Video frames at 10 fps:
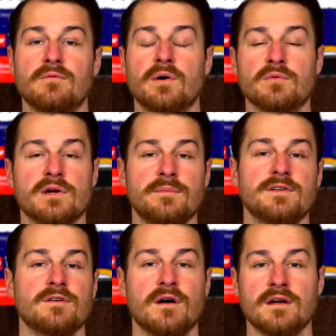what we're going to
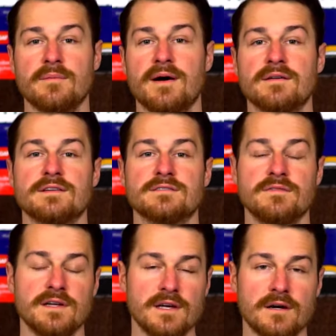be talking about in this
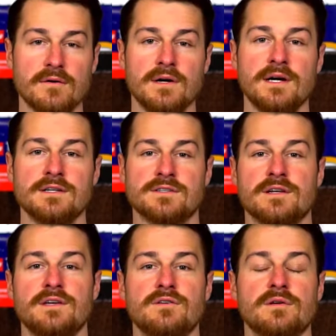video so
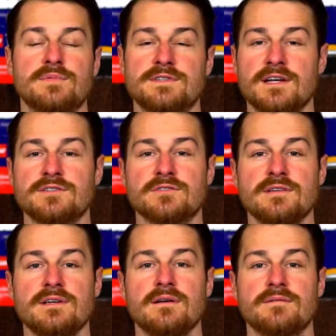that you could
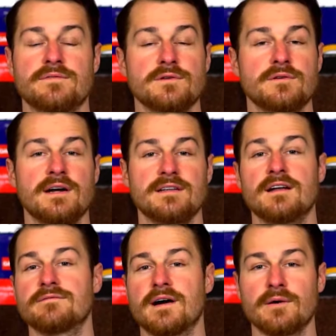potentially further
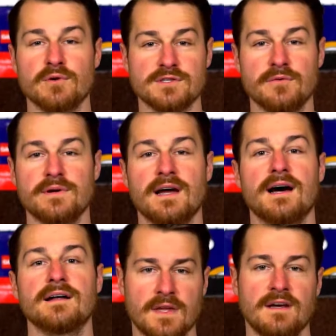identify what's going
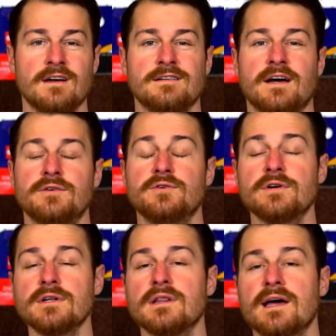on. Now, you
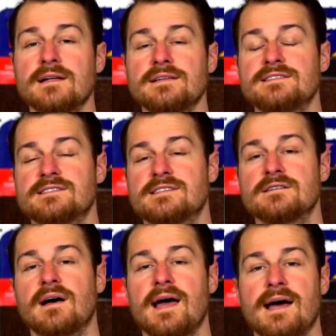could likely
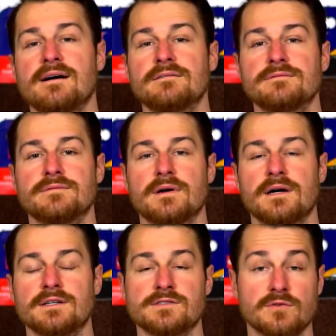still have
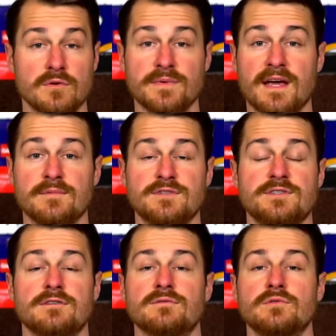storm damage
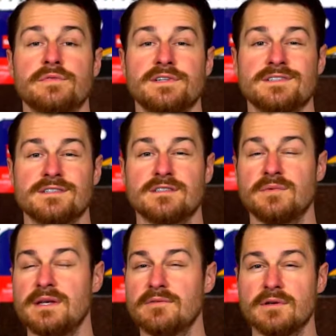to your roofing system
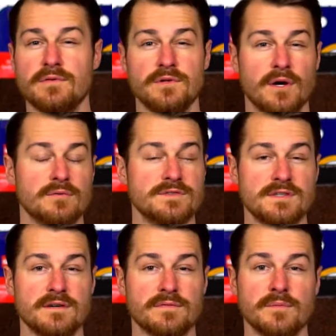even if you don't
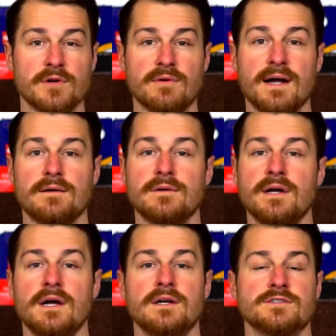see it from the ground.
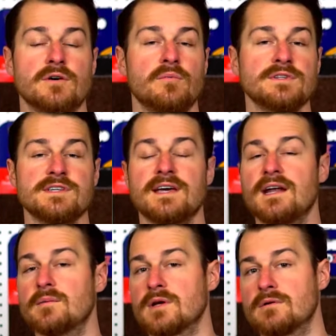So once
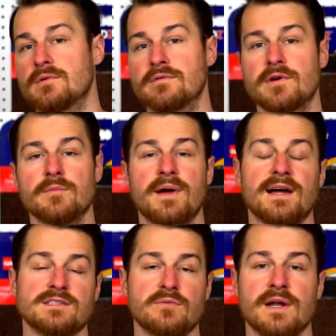again, I'm going to revert
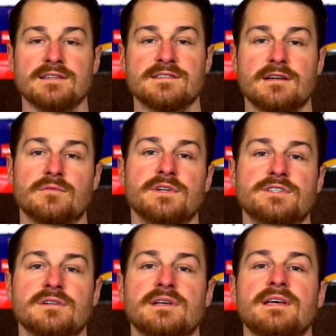back to what I said
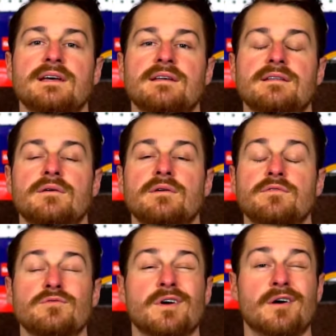originally, and if
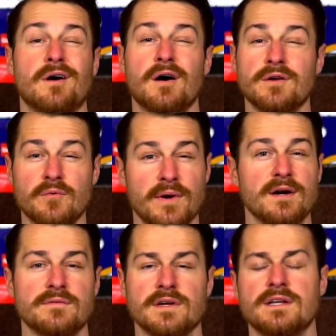you are
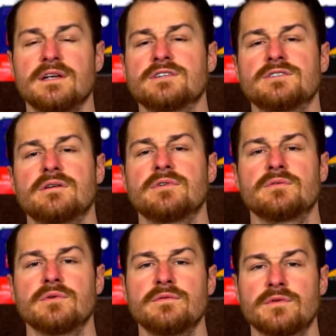unaware of the condition of your
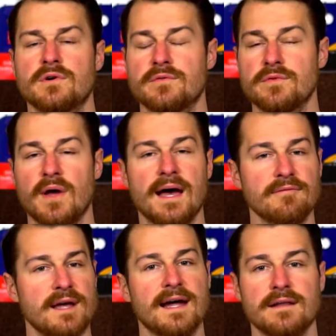roof or if you
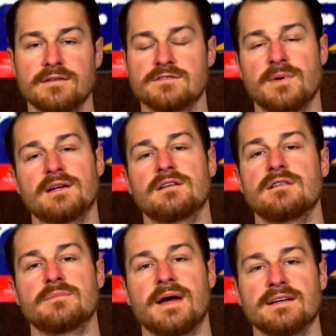haven't had it inspected
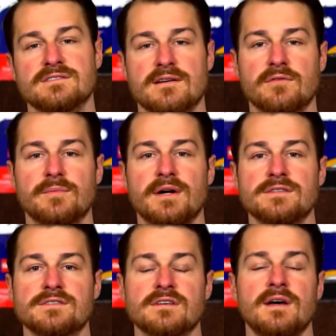in the past several
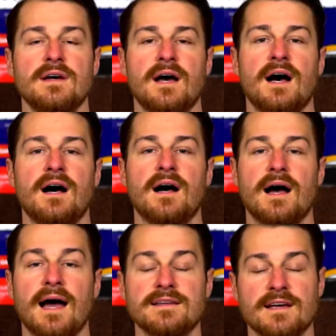months,
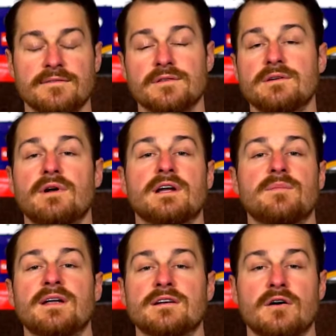I definitely
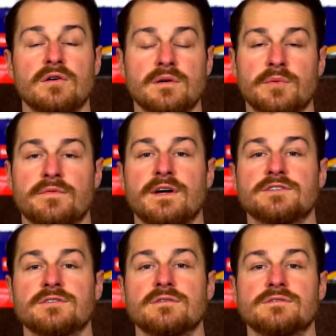recommend calling a
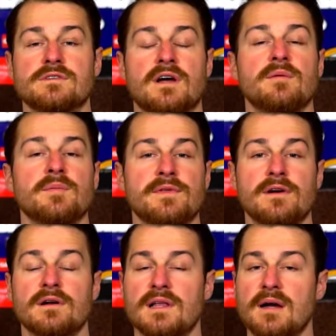professional to come up
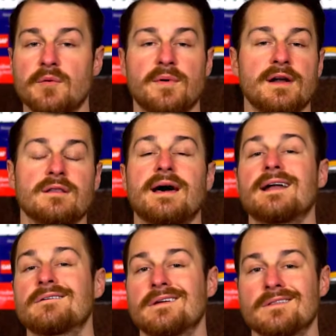there, climb up on a
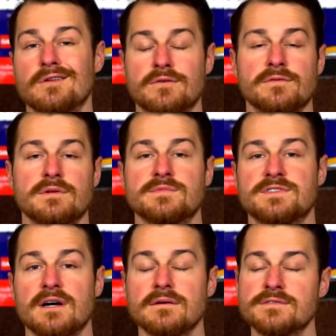ladder and look for
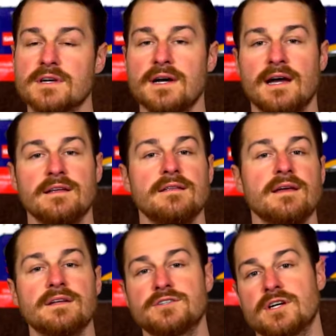themselves, and then they
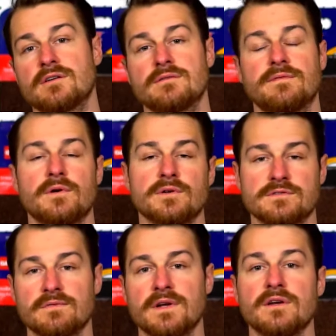can share the photos
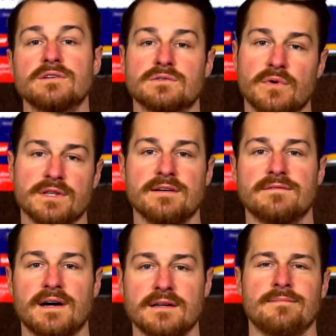and videos of what they
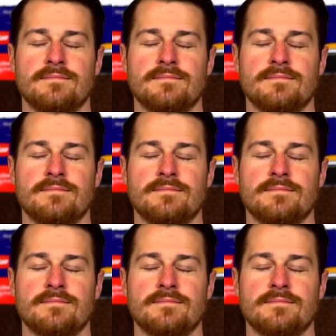find.